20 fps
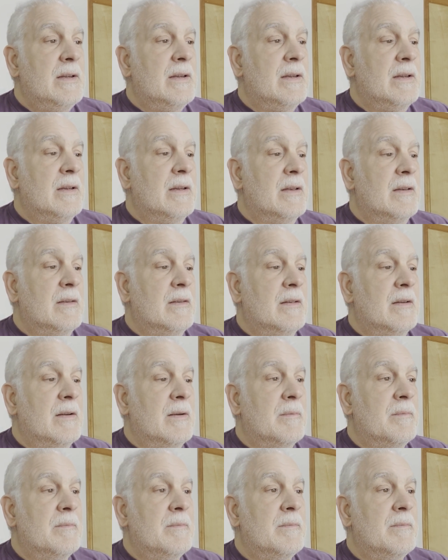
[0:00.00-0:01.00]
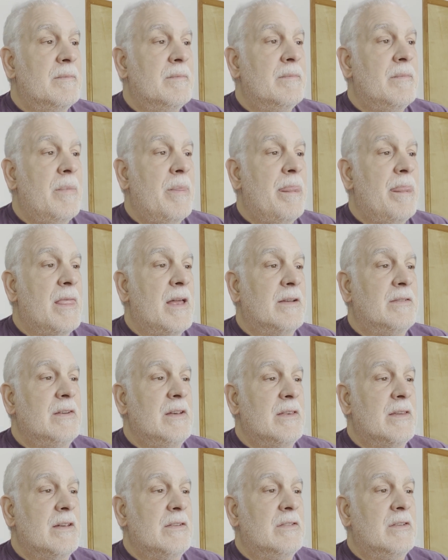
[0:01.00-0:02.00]
And that's
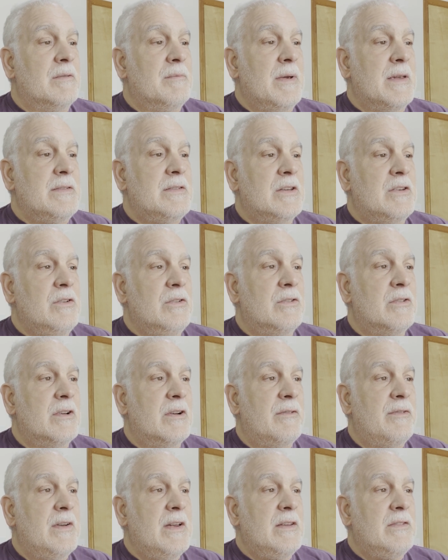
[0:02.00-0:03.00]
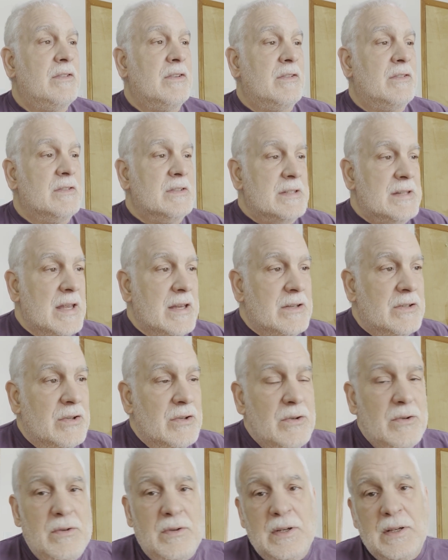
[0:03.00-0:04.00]
it. That's the basic user interface. This is day
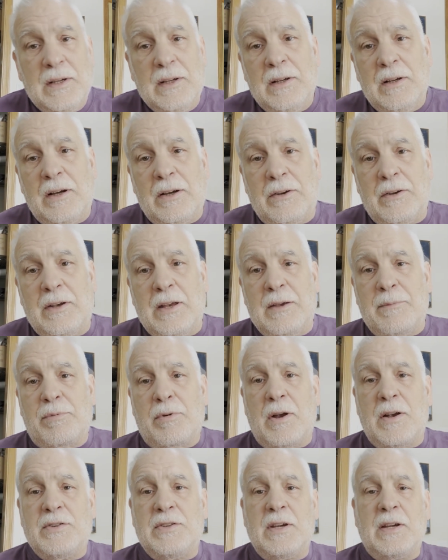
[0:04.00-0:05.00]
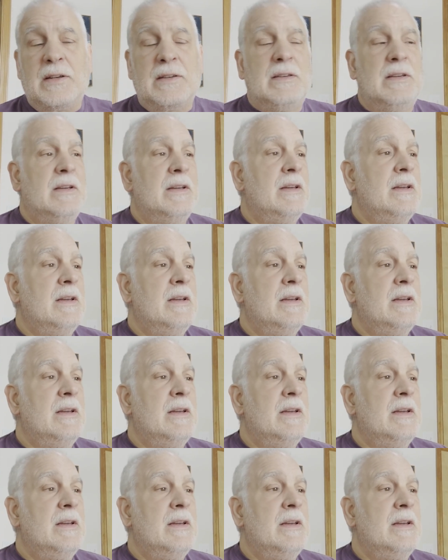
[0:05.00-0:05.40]
2, 100-day project.